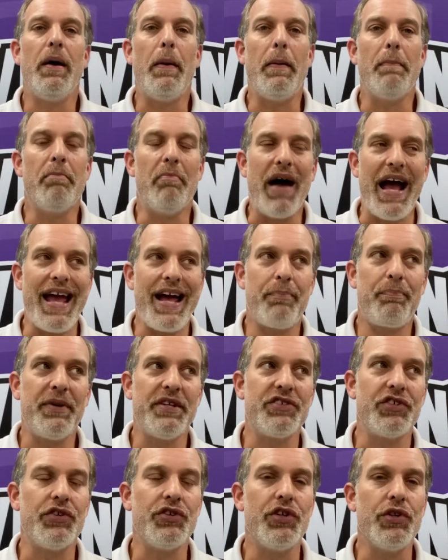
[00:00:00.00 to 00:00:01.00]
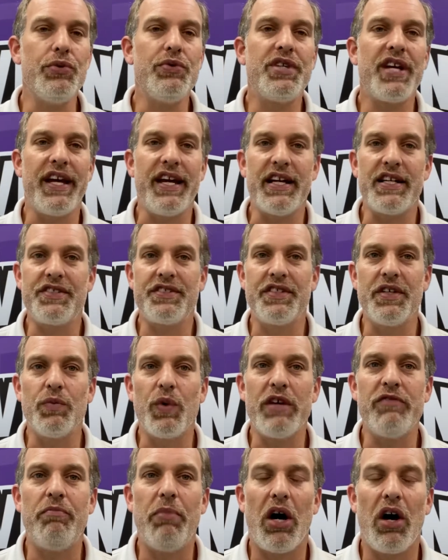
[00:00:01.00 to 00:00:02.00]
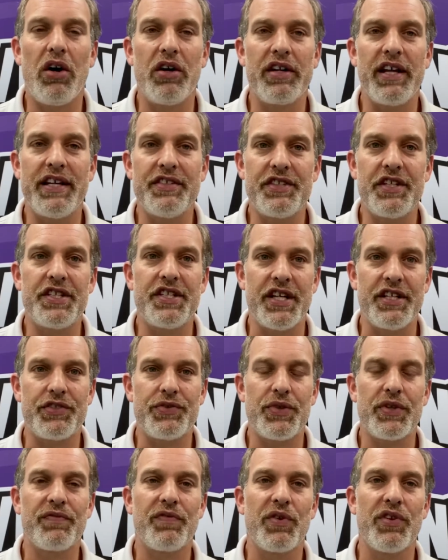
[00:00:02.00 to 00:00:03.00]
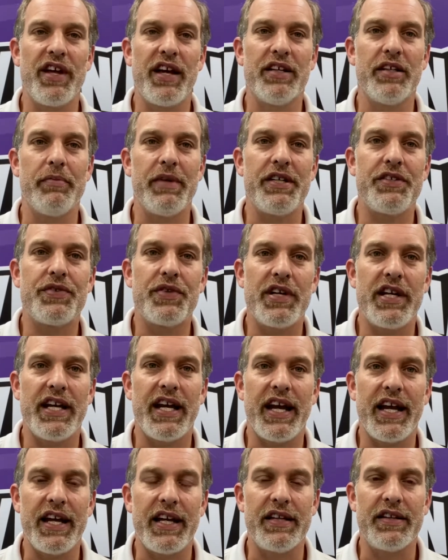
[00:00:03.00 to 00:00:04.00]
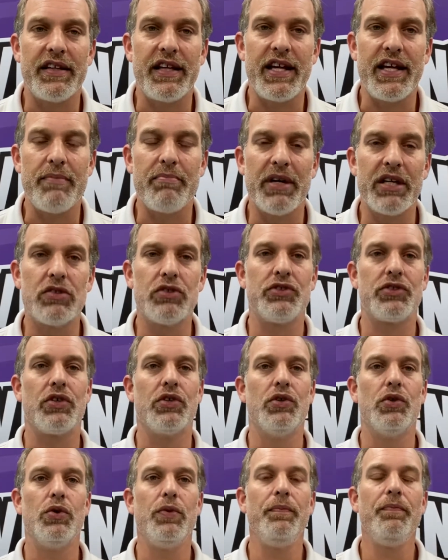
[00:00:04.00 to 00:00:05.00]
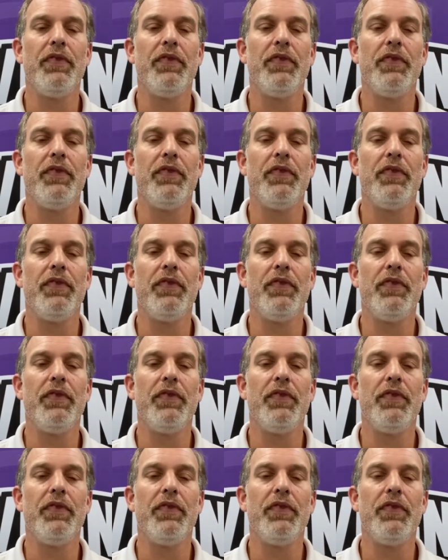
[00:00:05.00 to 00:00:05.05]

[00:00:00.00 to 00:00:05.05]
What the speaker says: MAP is a new test that we've bought as a district for the elementary and the middle school,